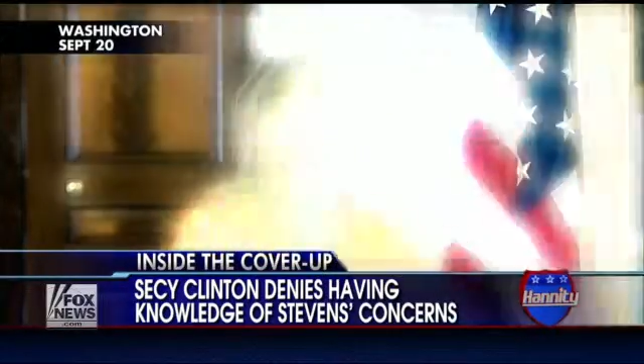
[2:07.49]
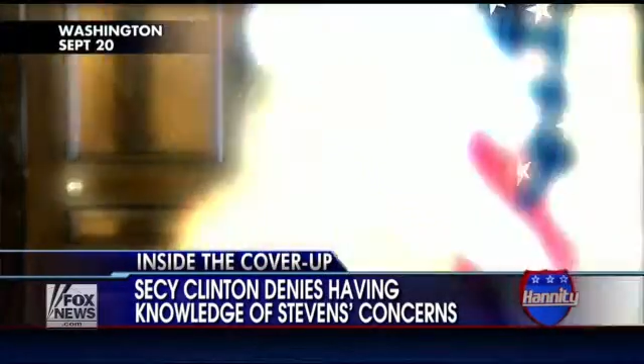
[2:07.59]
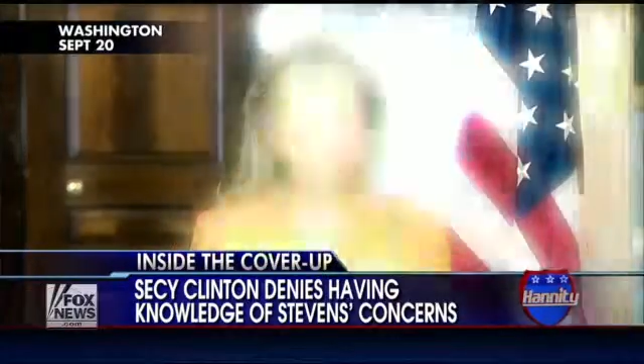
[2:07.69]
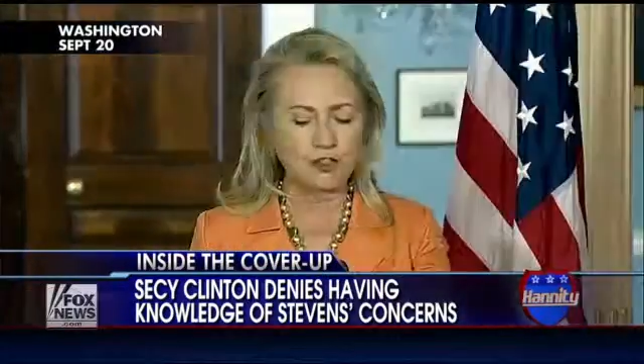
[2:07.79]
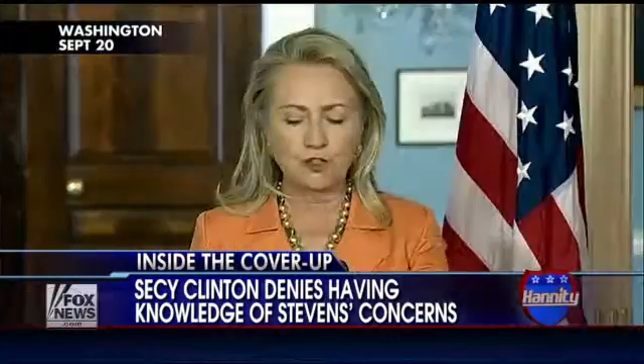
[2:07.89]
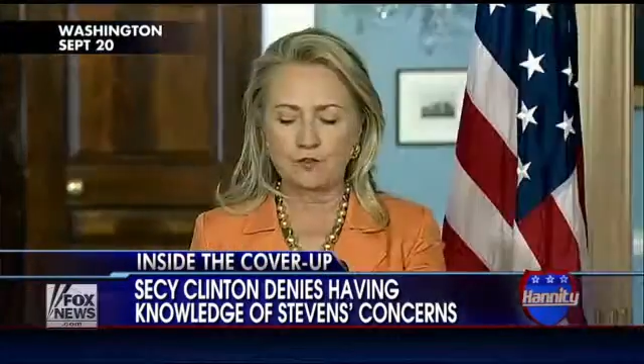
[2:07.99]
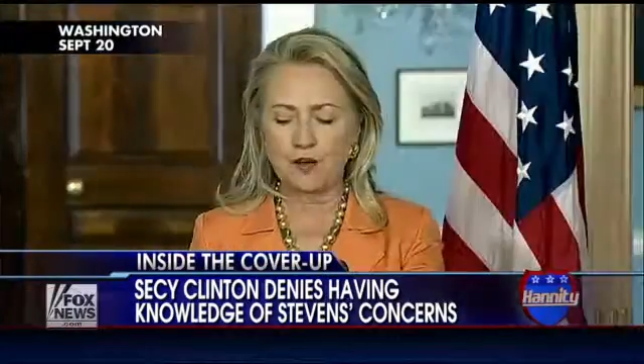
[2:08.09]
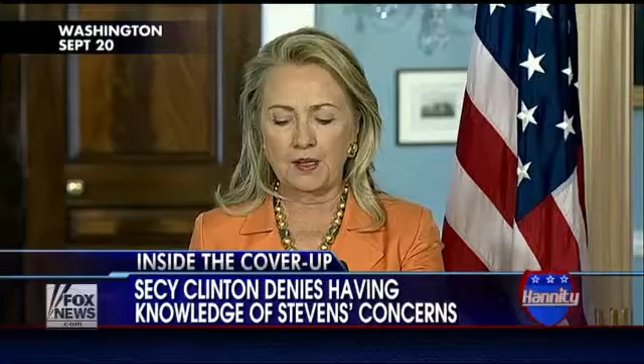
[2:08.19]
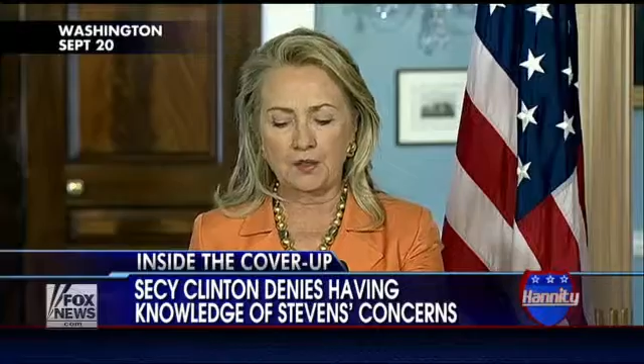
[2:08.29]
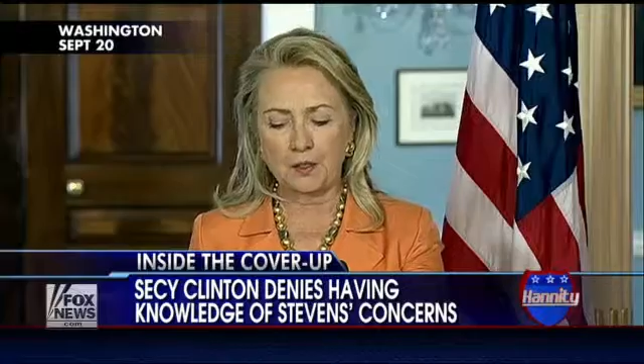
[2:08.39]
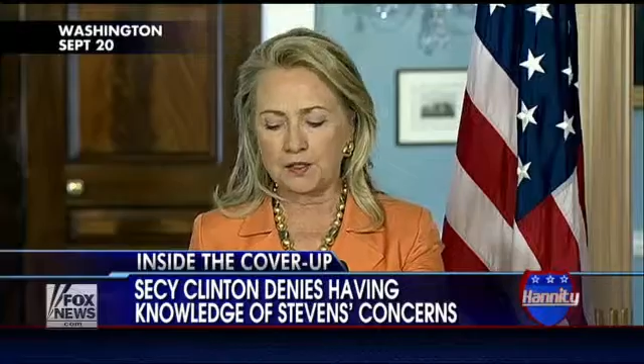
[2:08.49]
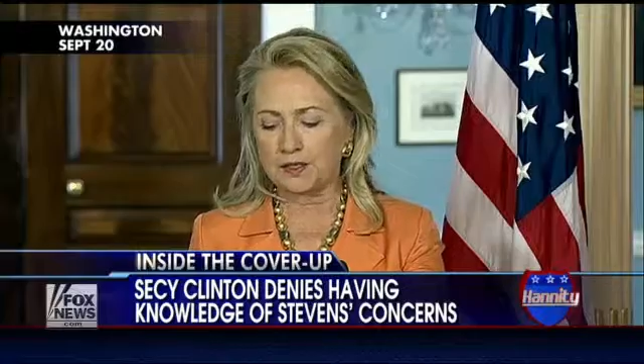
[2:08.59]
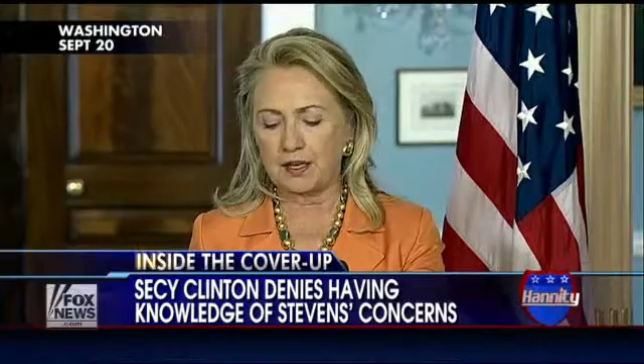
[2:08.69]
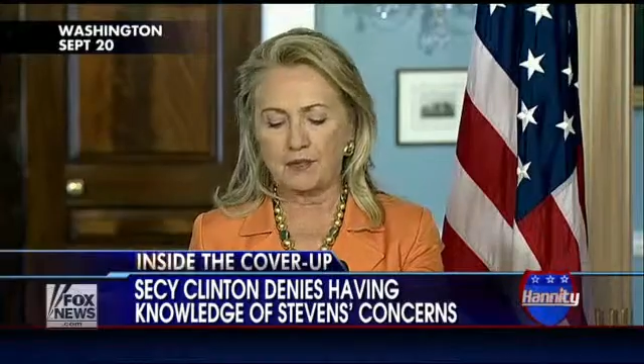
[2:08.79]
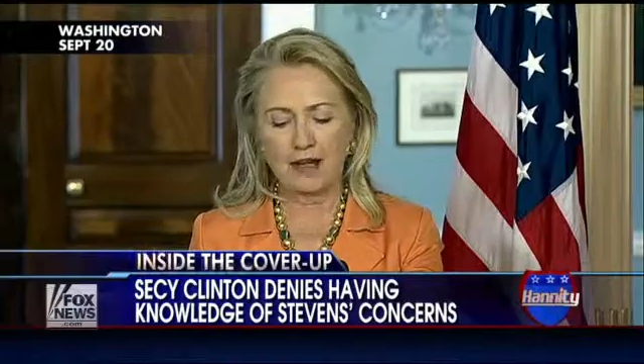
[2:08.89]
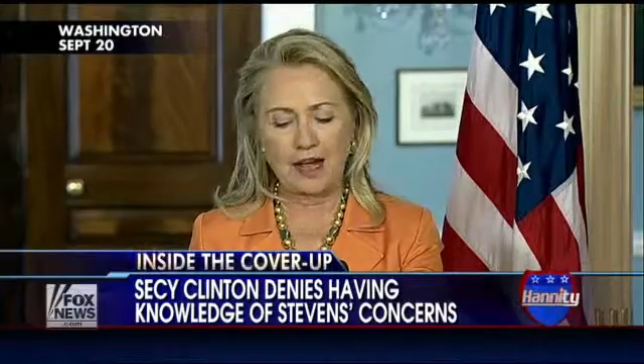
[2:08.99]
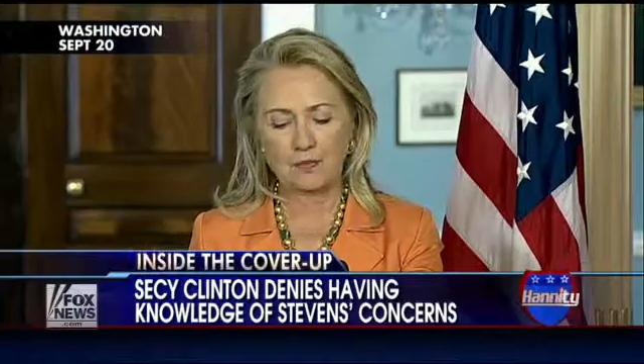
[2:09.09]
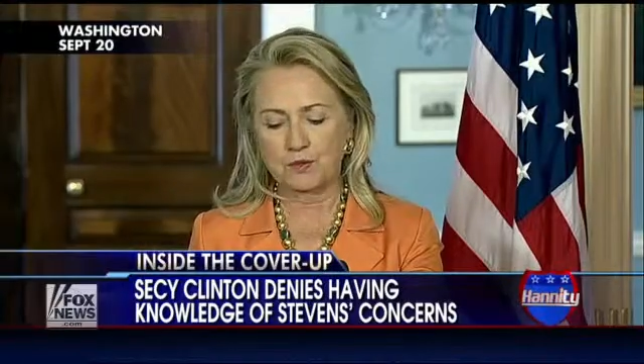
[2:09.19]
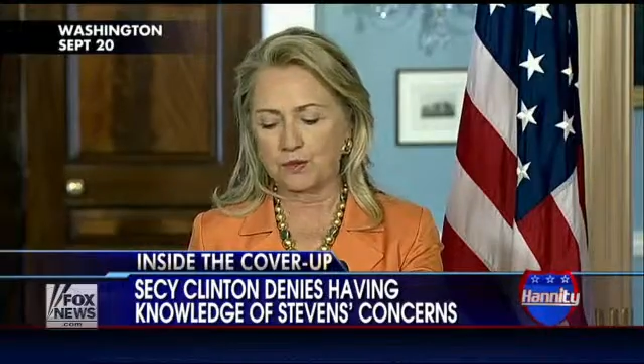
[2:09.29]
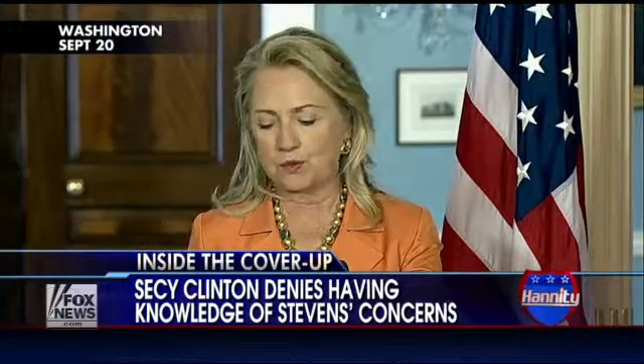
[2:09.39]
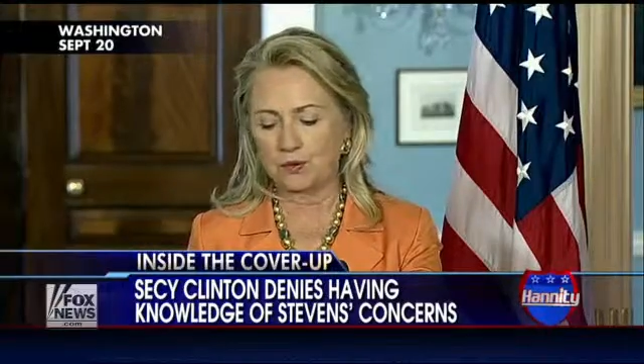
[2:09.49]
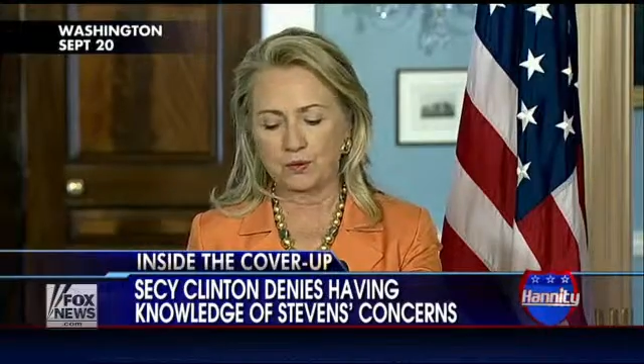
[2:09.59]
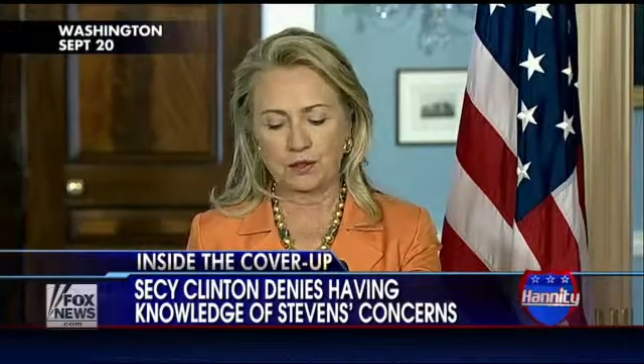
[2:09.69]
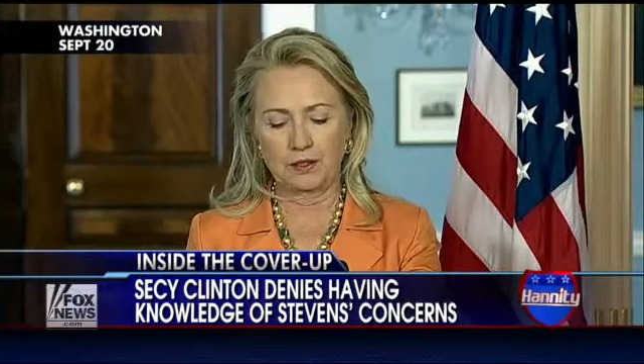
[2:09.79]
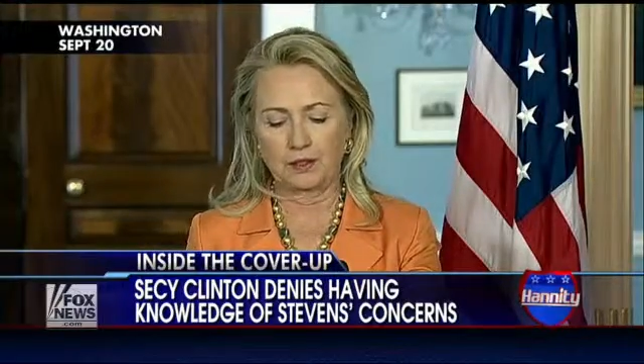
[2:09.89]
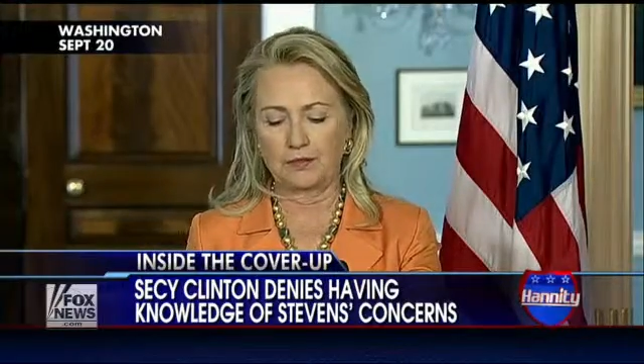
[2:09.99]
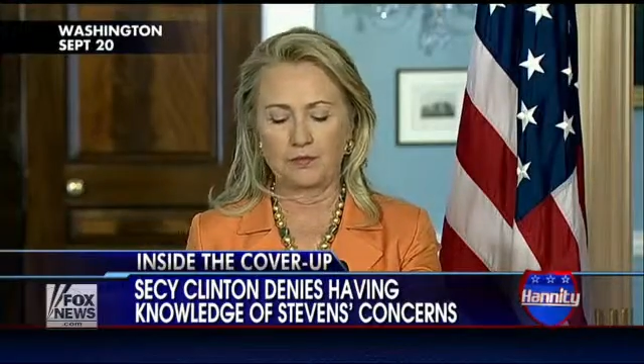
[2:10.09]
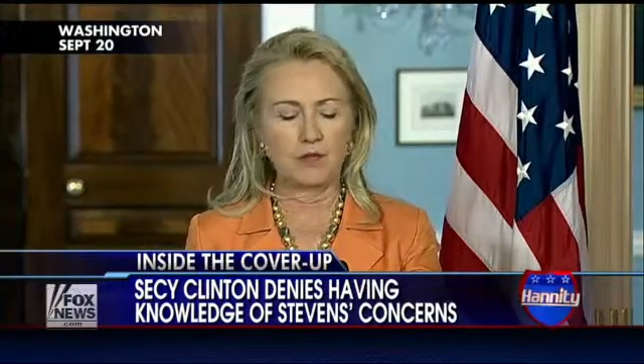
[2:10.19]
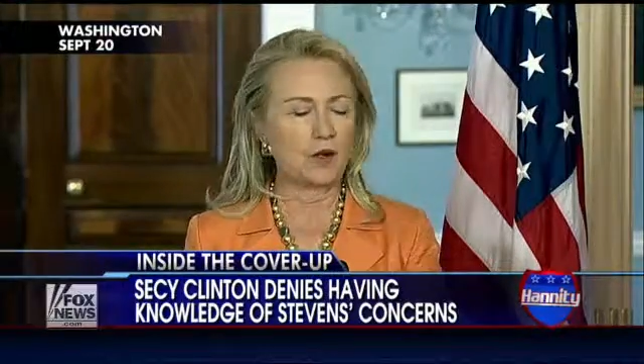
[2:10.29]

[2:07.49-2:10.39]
As to your final question, I have absolutely